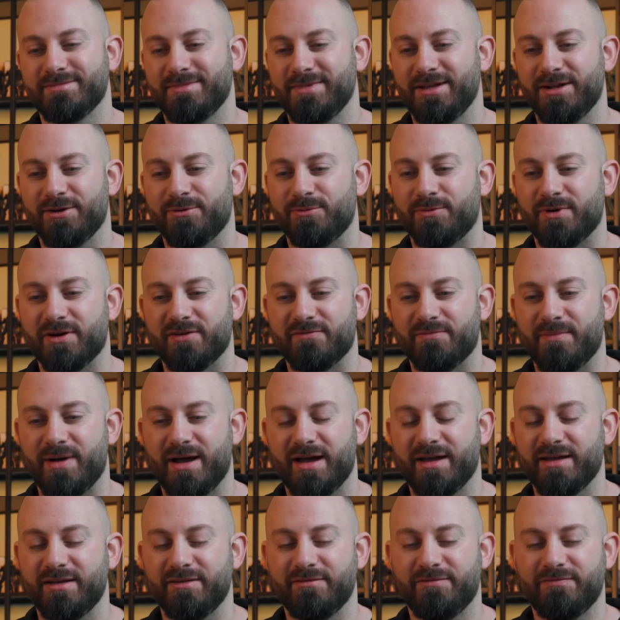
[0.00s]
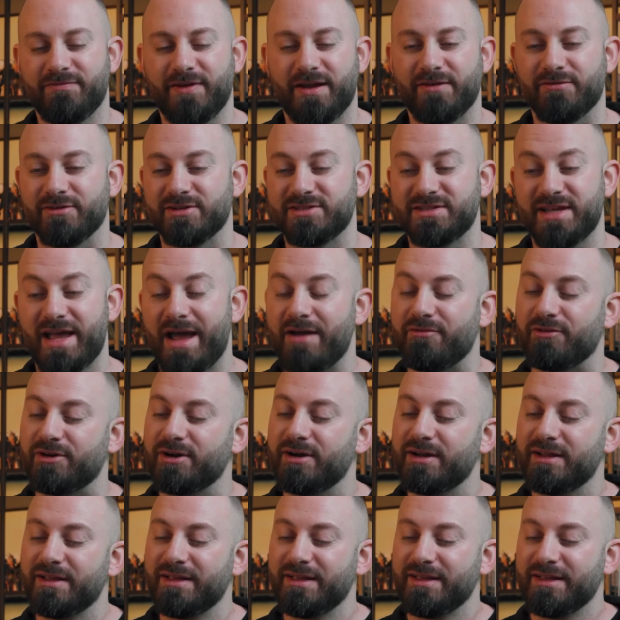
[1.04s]
one of my favorites
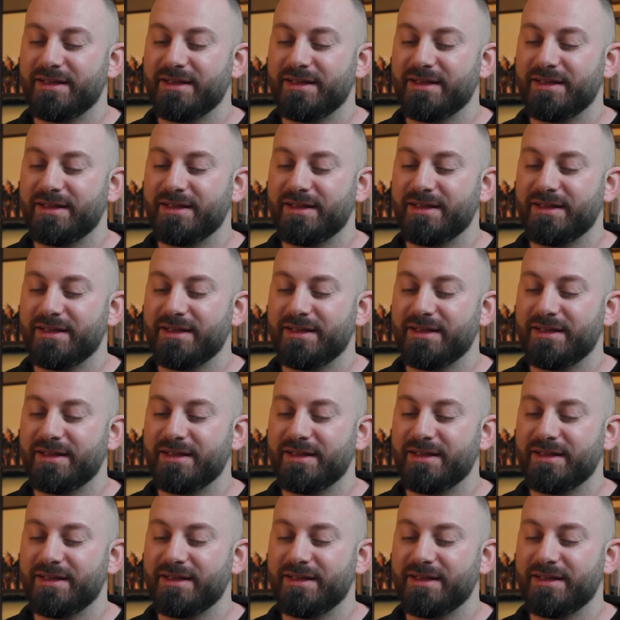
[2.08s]
ever.